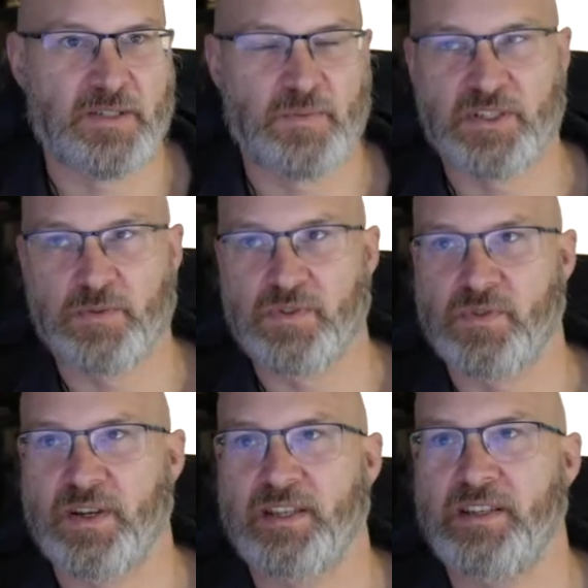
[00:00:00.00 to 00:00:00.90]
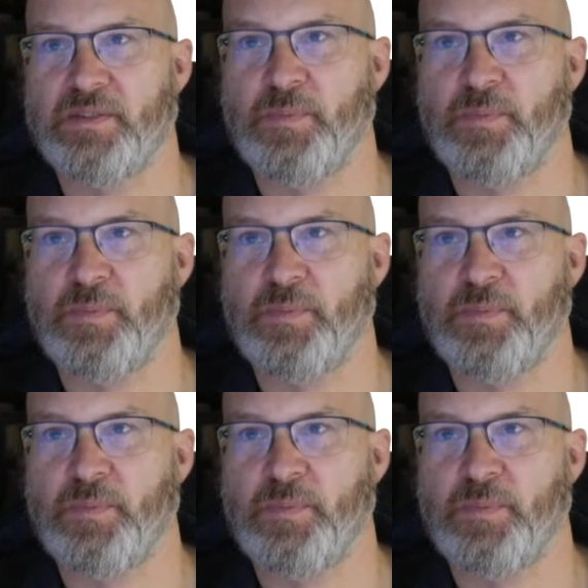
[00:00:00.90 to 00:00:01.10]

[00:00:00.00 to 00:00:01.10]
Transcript: which was running his